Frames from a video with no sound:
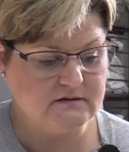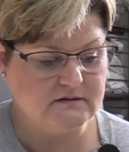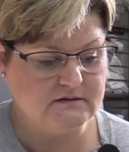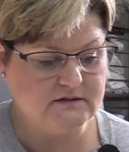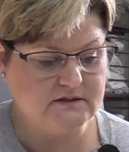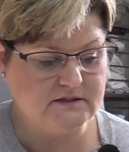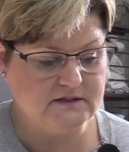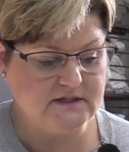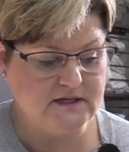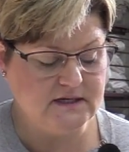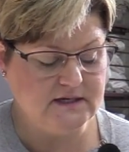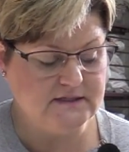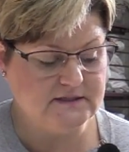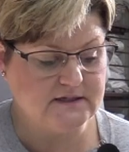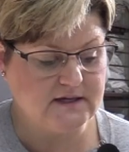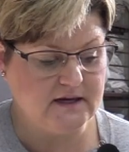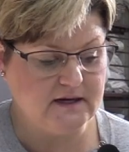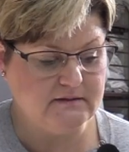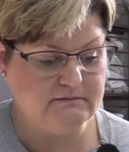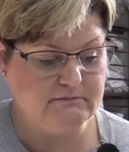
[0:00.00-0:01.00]
disease
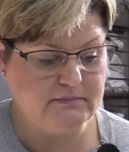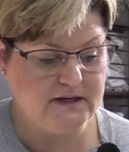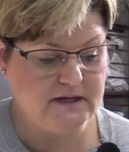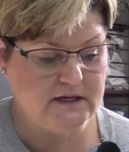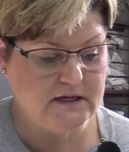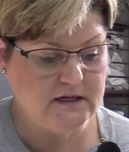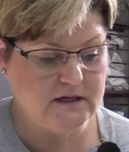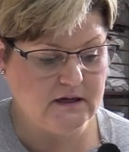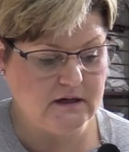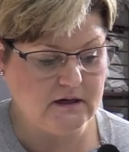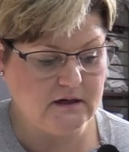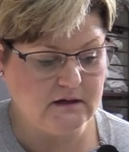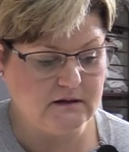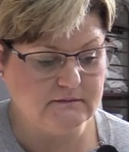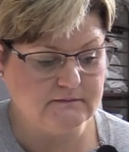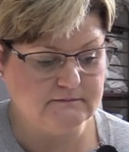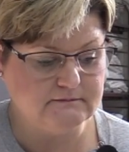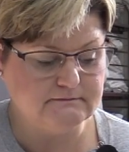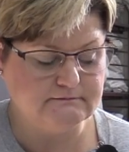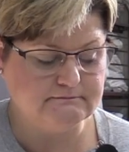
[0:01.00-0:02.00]
can be
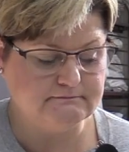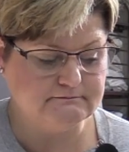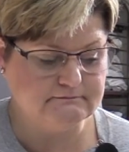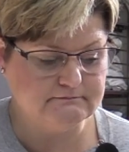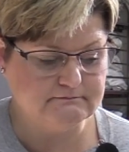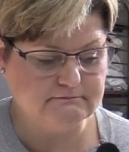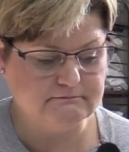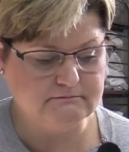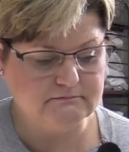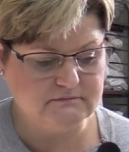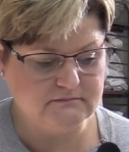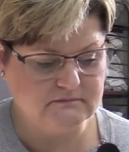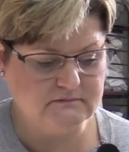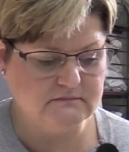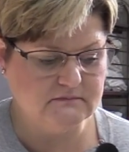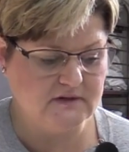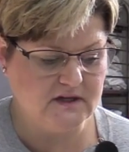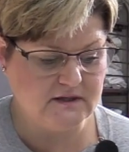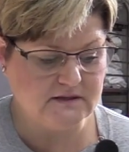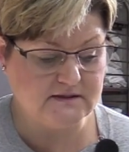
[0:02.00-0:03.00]

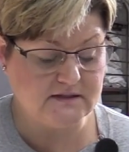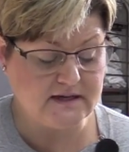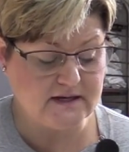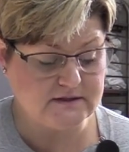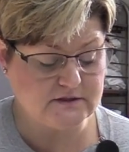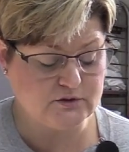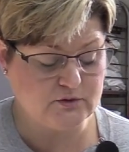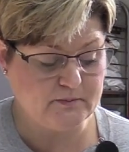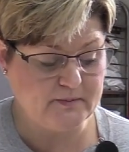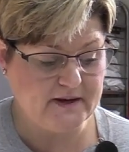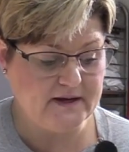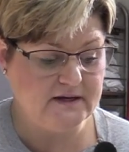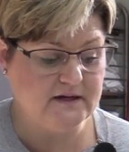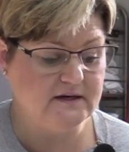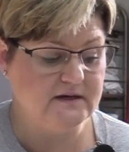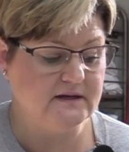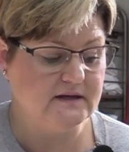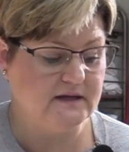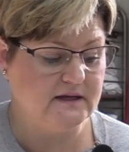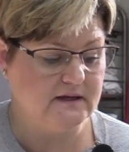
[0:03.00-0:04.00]

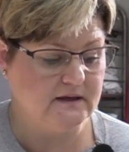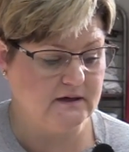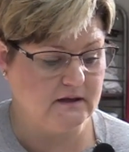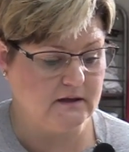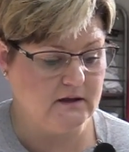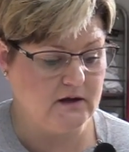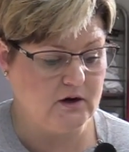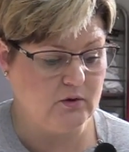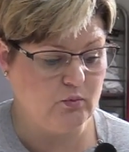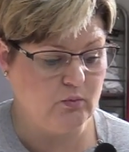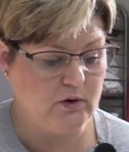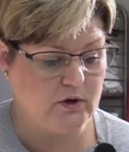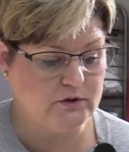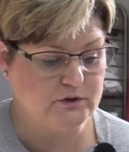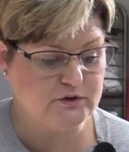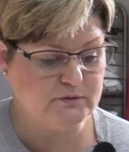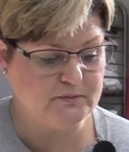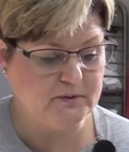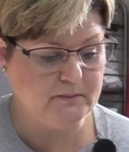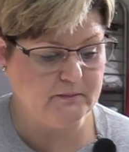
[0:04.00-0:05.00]
exacerbated and get a lot
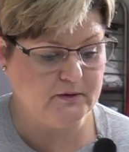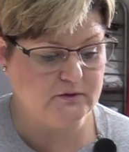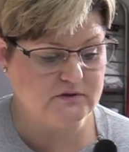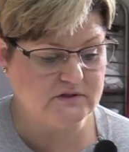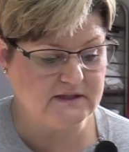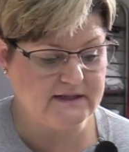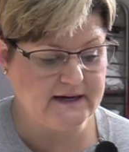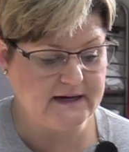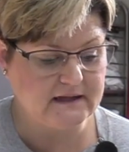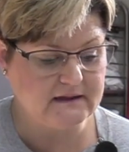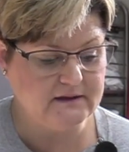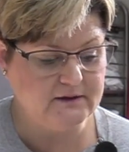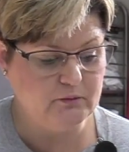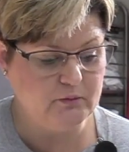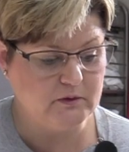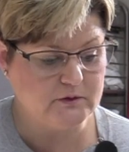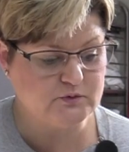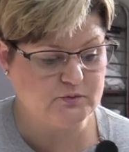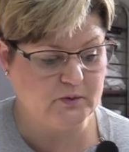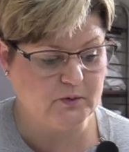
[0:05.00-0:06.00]
worse. But most likely
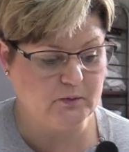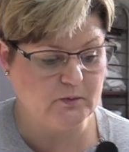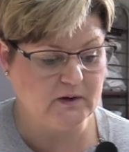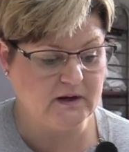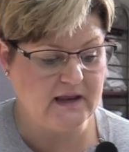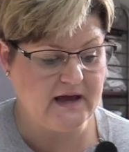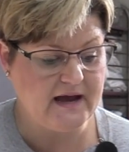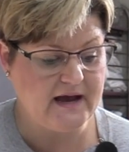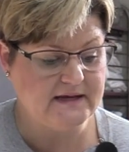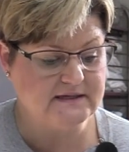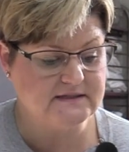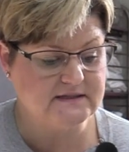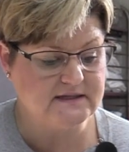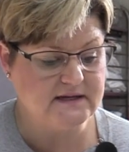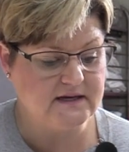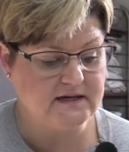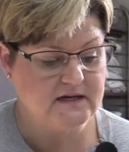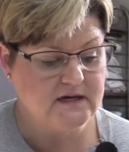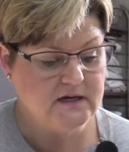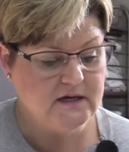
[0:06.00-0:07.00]
once we realize
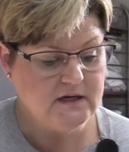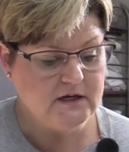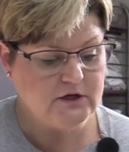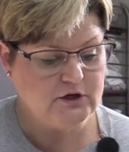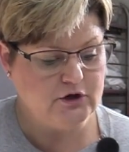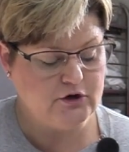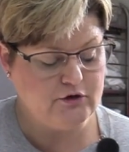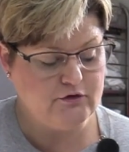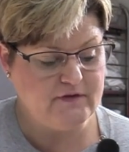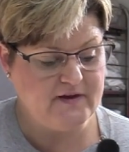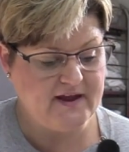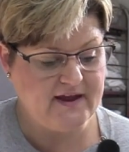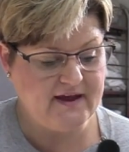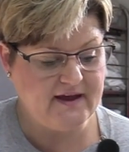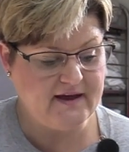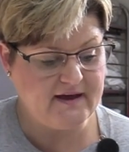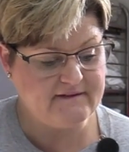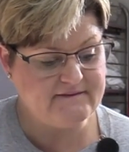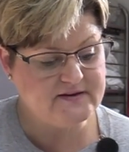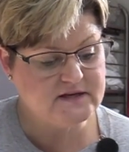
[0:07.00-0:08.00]
that they
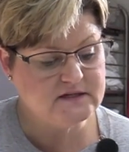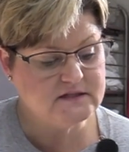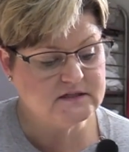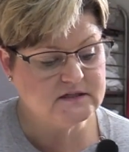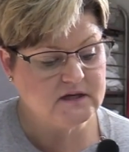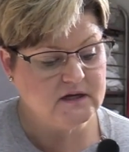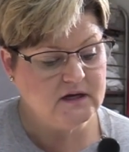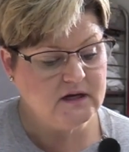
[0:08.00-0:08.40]
have it,